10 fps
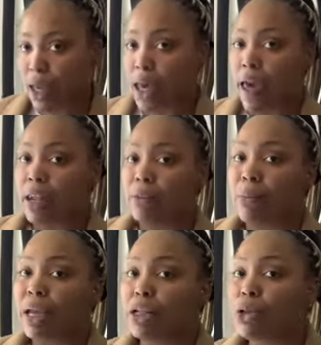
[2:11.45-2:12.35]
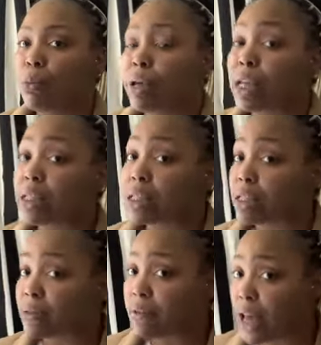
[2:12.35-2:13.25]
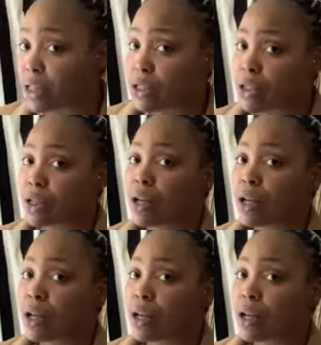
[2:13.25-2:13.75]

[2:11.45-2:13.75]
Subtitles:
And if the patients are being assisted faster,